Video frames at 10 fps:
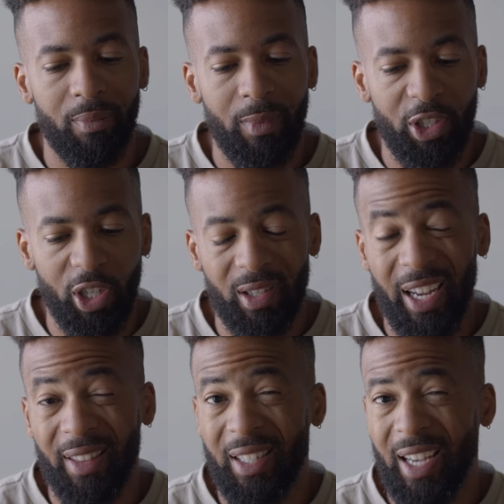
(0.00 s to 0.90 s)
just
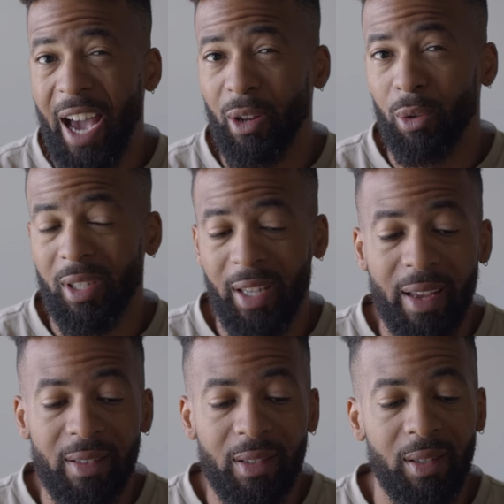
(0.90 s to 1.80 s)
like the title
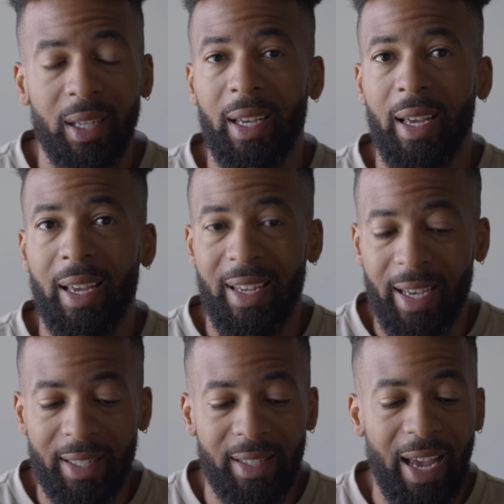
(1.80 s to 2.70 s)
says,
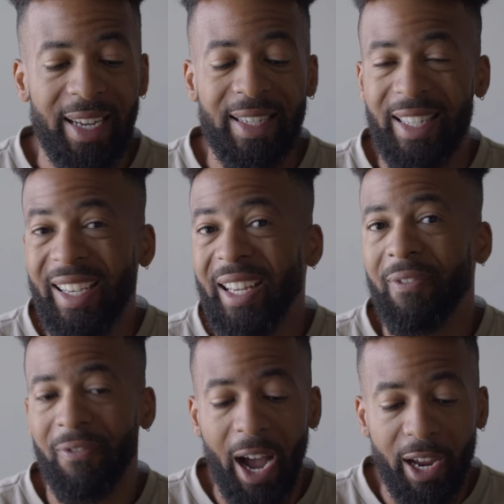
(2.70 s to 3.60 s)
yes, I did
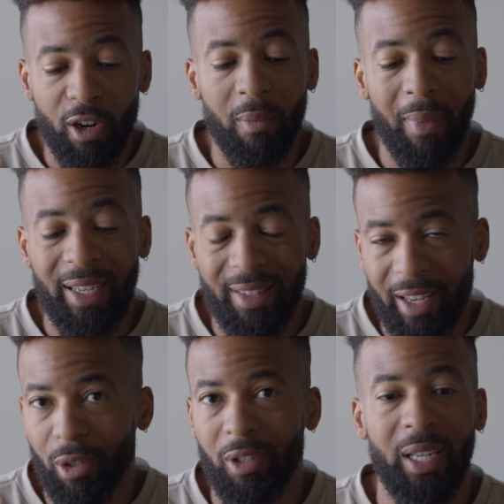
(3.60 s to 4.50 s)
fire my
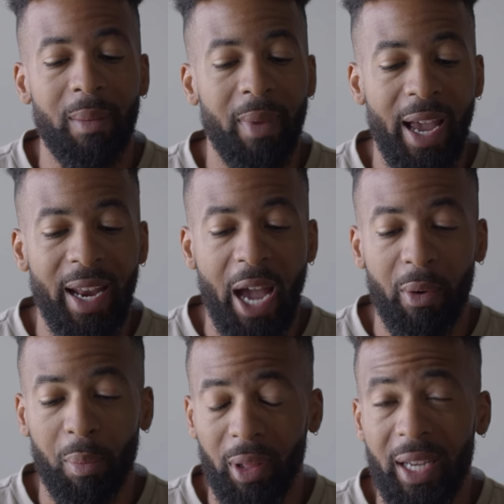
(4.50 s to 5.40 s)
sales team and I
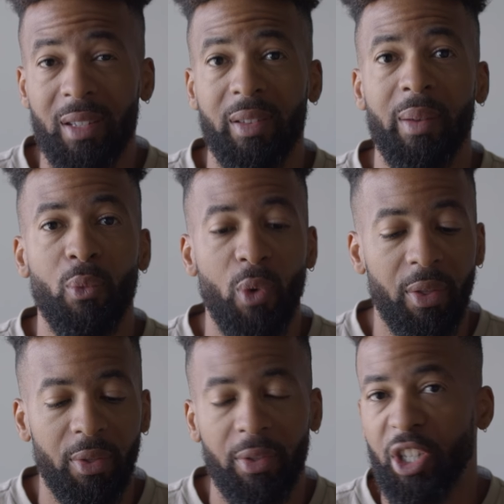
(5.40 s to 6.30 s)
replaced them
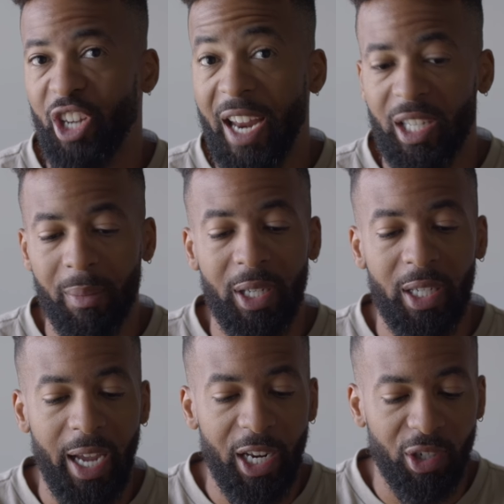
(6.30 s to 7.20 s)
with the
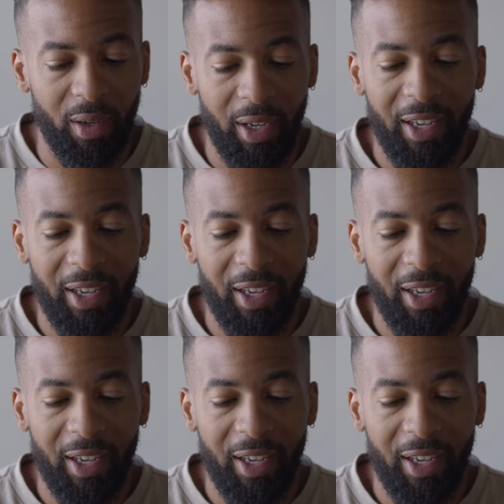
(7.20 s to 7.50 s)
ChatGPT agent.